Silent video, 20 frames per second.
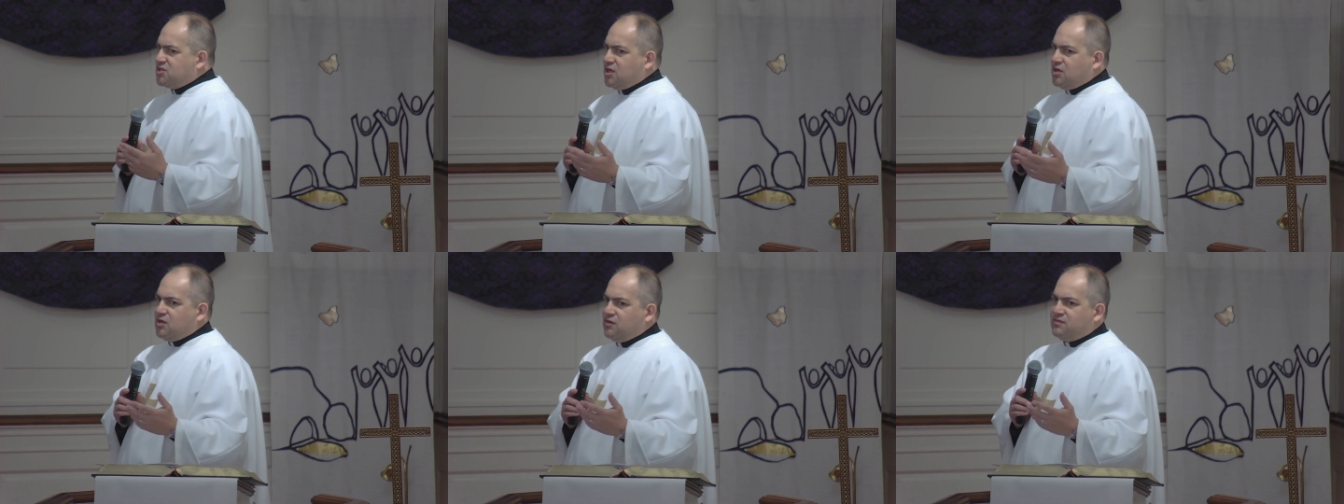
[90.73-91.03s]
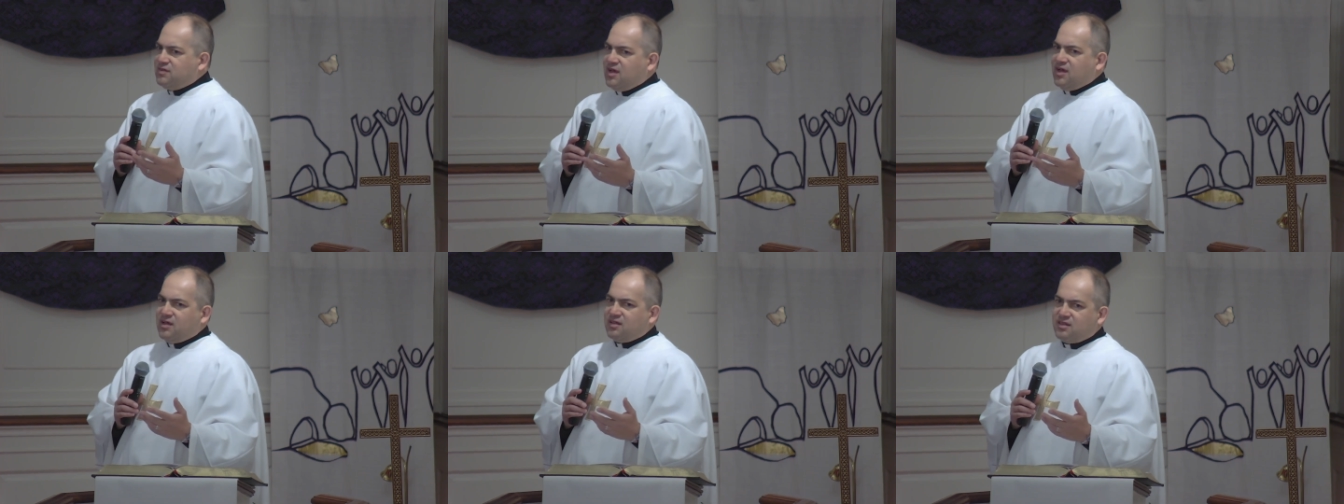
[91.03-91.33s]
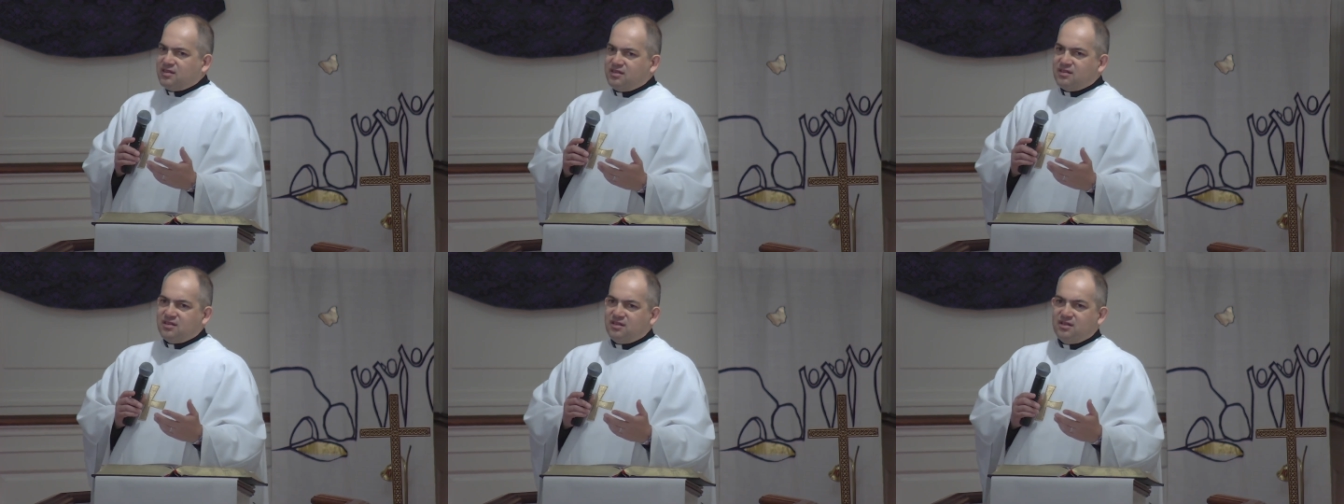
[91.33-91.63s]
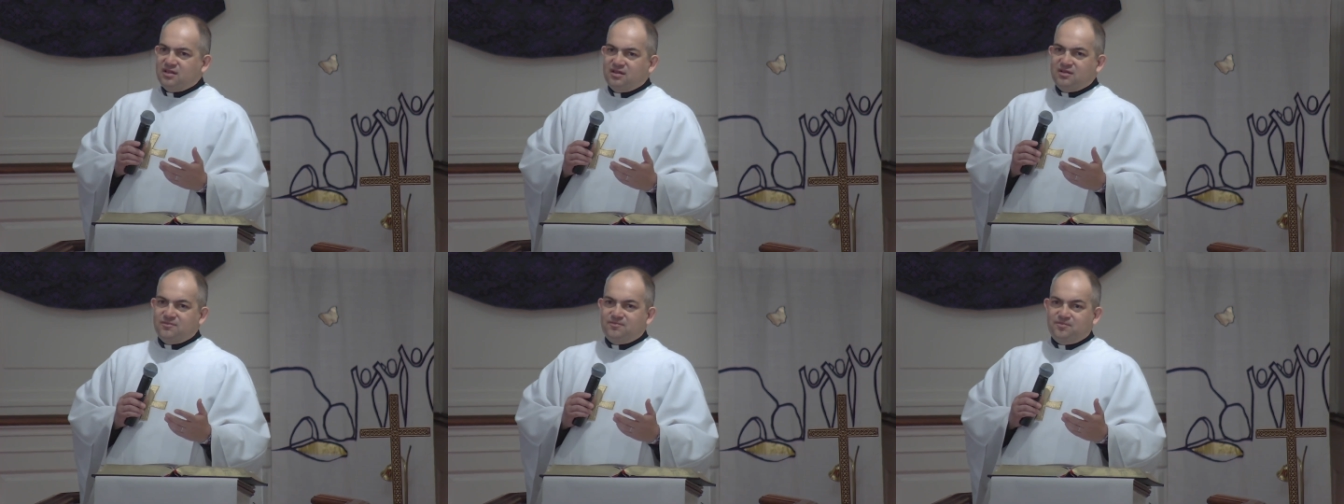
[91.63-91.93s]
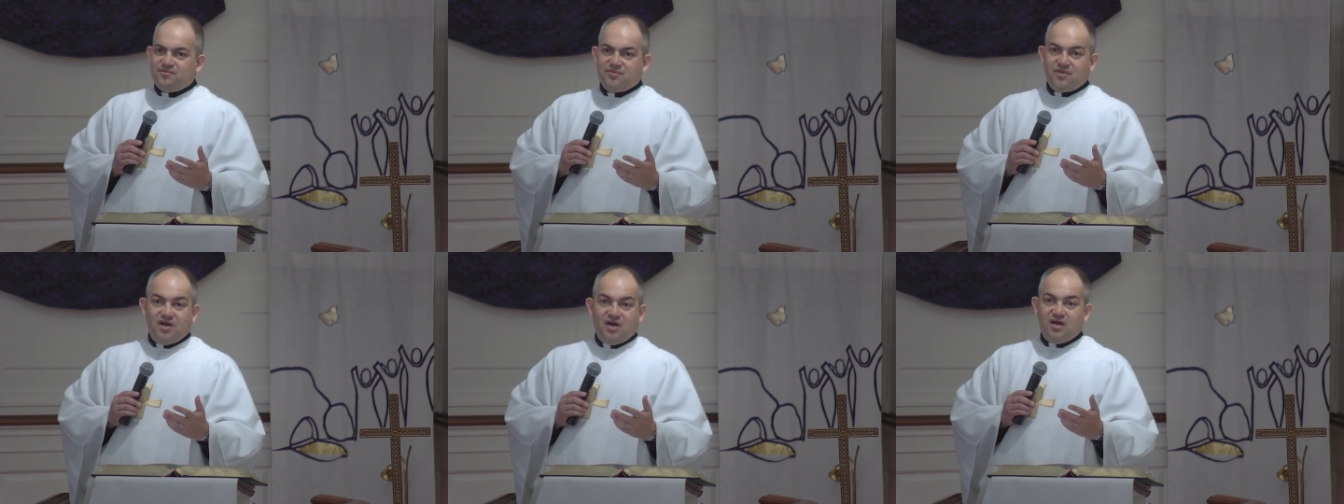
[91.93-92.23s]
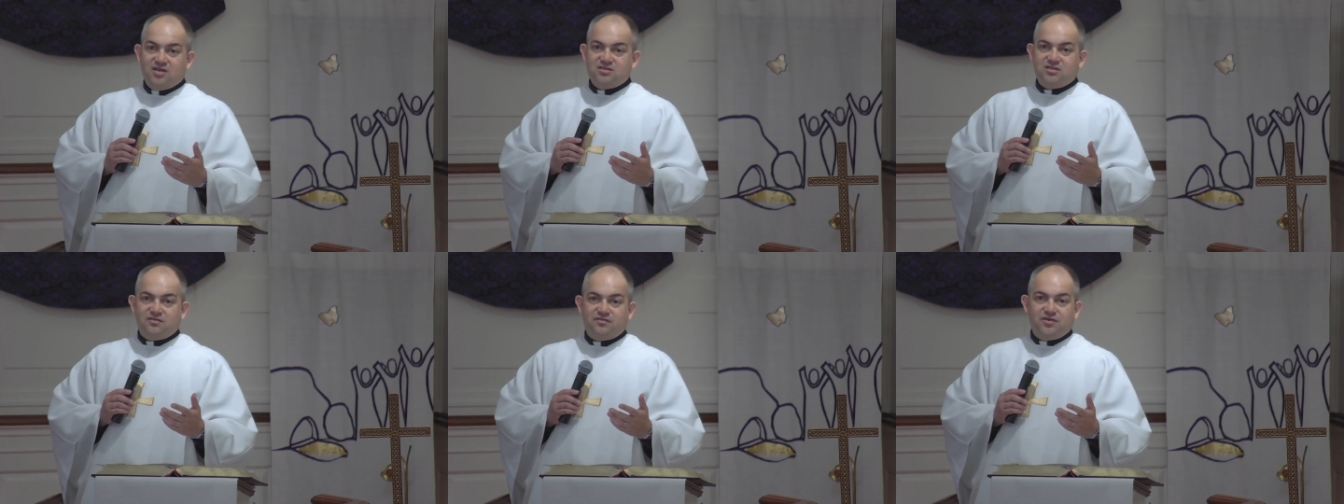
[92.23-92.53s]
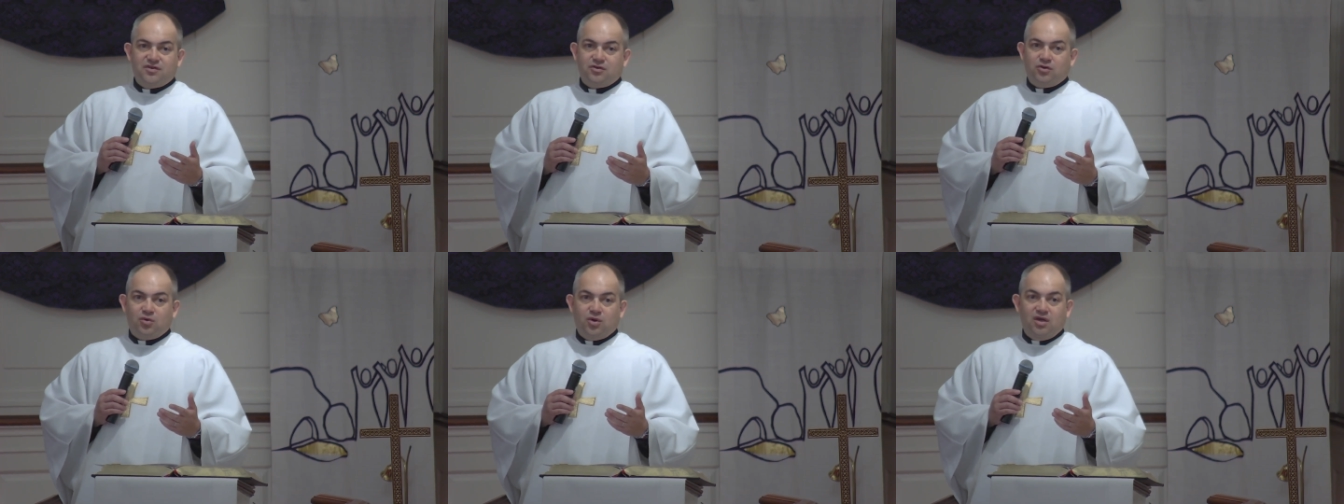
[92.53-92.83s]
shadow of death, I shall
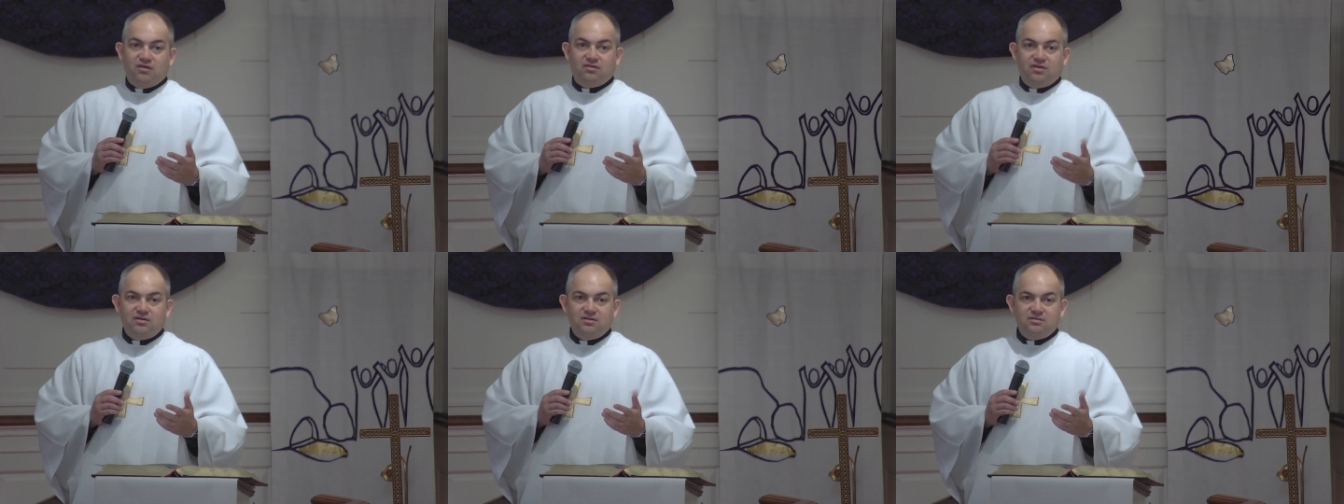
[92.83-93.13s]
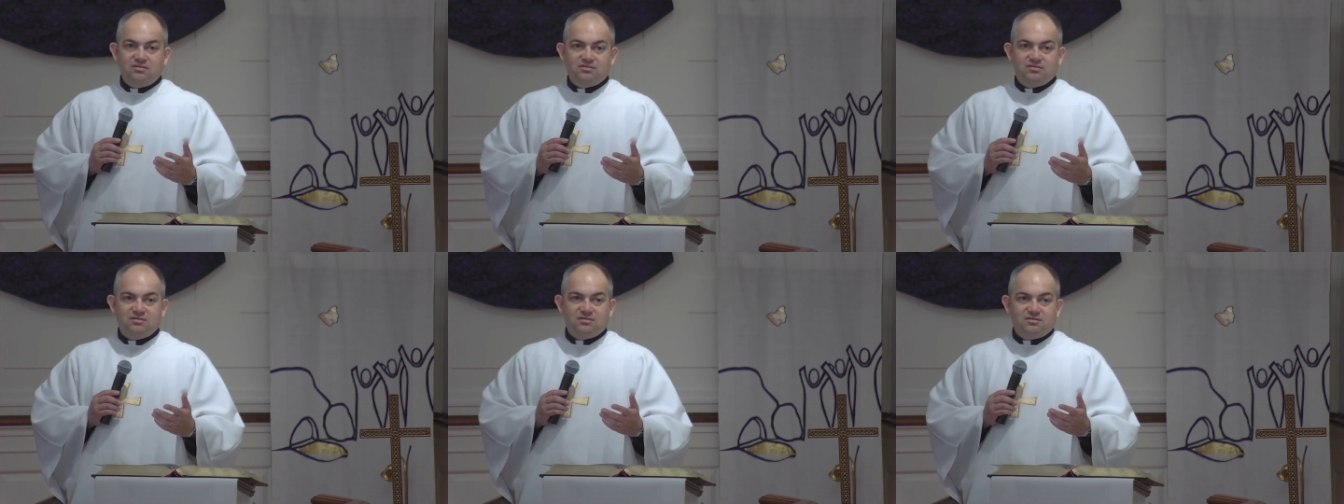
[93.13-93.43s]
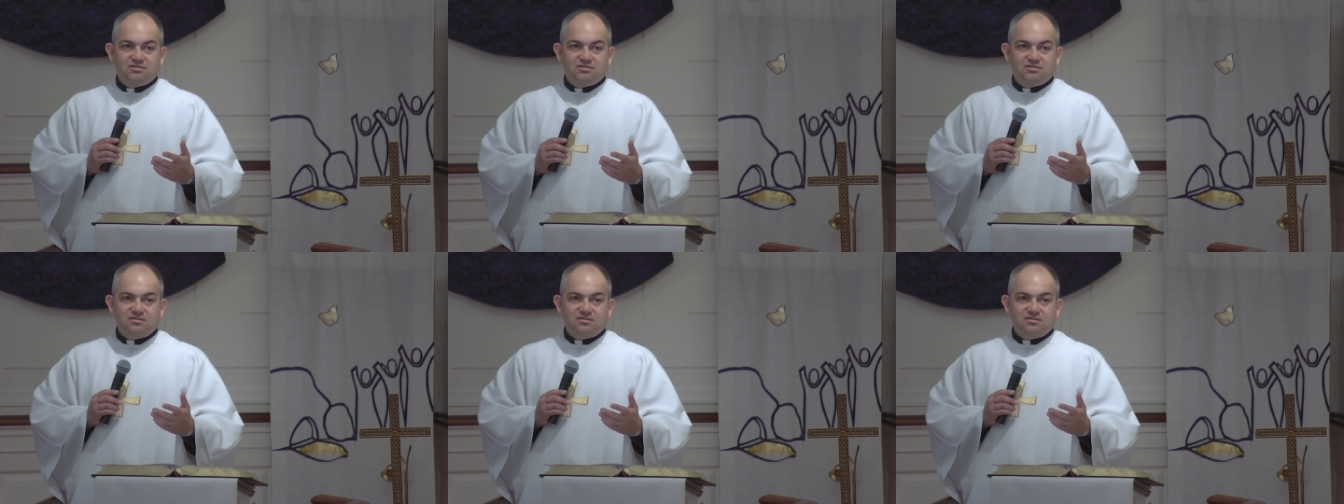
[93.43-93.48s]
fear no evil,